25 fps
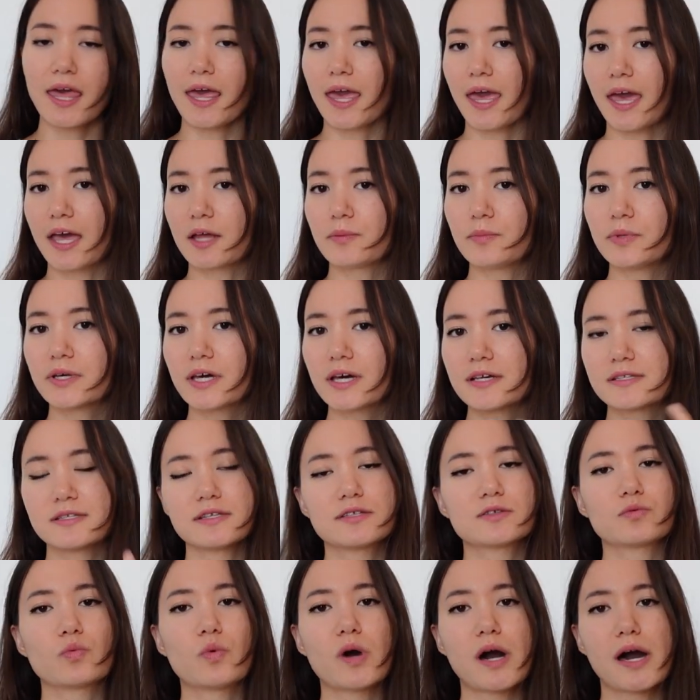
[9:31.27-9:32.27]
and because
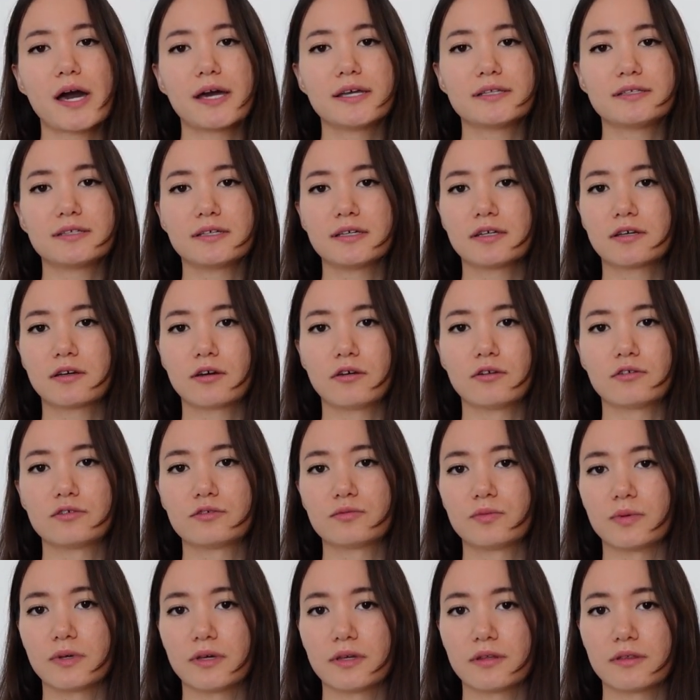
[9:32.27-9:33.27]
it's white, it goes
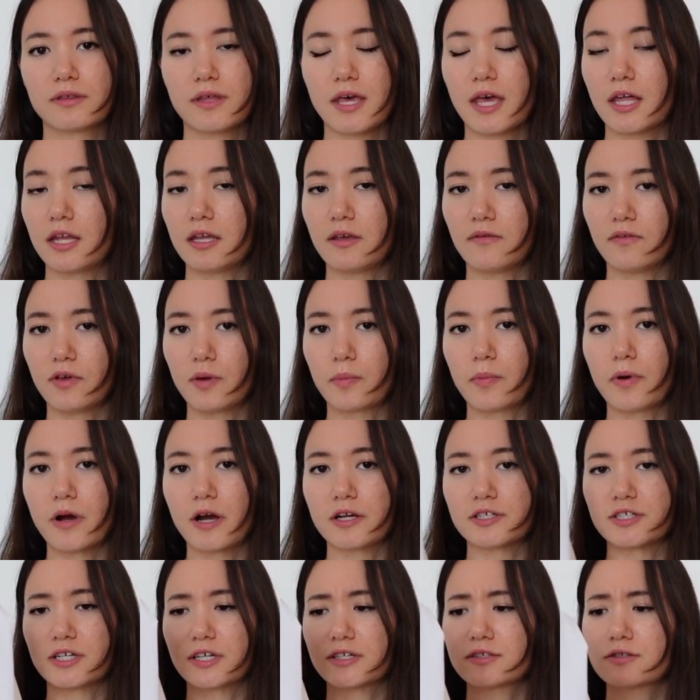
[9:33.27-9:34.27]
with any of your
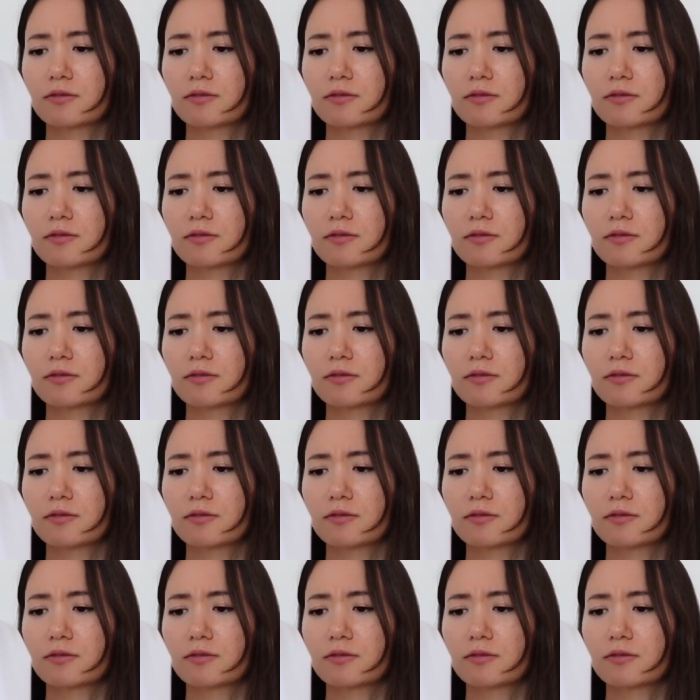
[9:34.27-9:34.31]
projects.